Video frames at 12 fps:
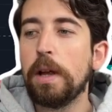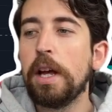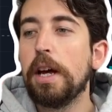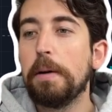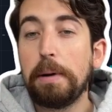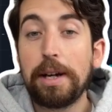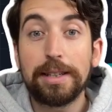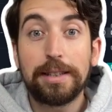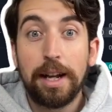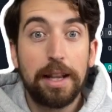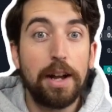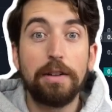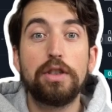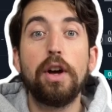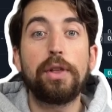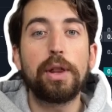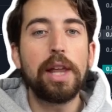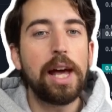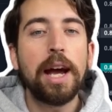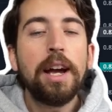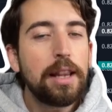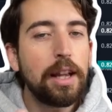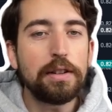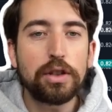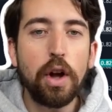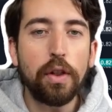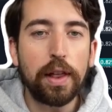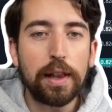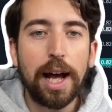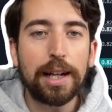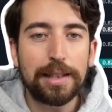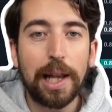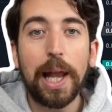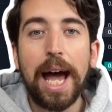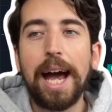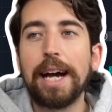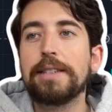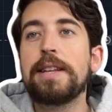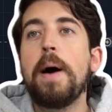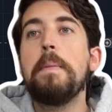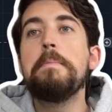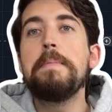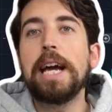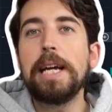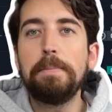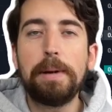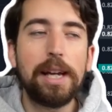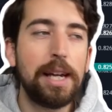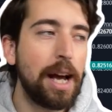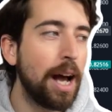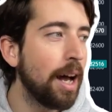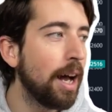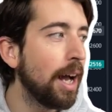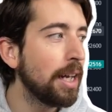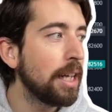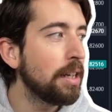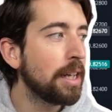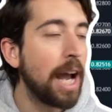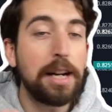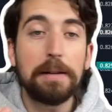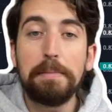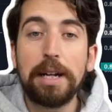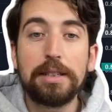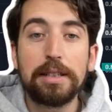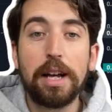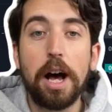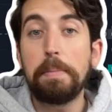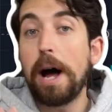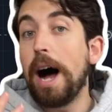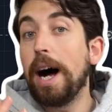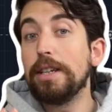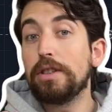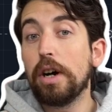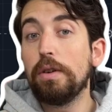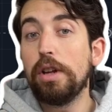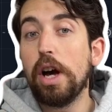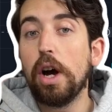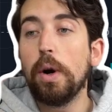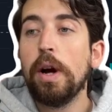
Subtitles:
because there's nothing there. There's nothing that lags. Maybe an indicator messes up. I don't know.